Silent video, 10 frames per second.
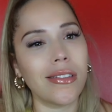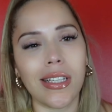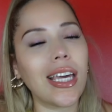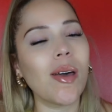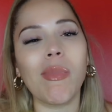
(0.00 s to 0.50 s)

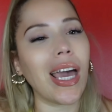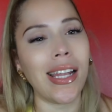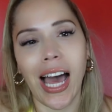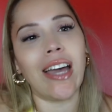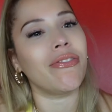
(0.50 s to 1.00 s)
to give me a
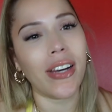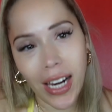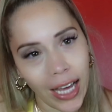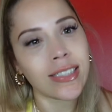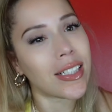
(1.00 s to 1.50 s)
life
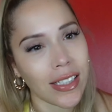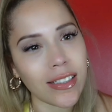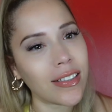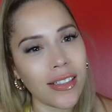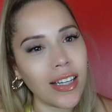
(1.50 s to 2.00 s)
lesson
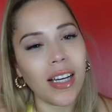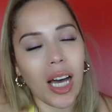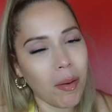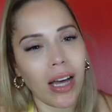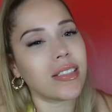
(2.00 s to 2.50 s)

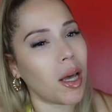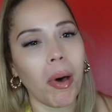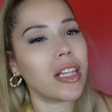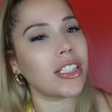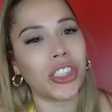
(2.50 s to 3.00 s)
about some
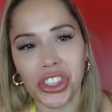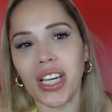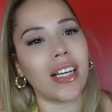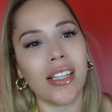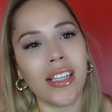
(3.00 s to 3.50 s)
other
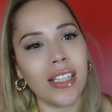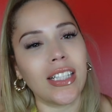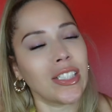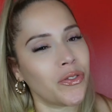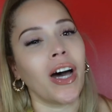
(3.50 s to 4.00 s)
shit
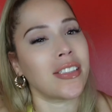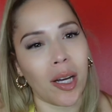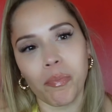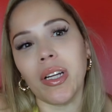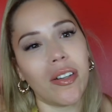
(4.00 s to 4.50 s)
that's
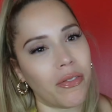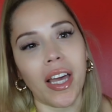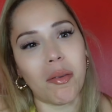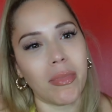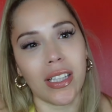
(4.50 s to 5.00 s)
up in the fan.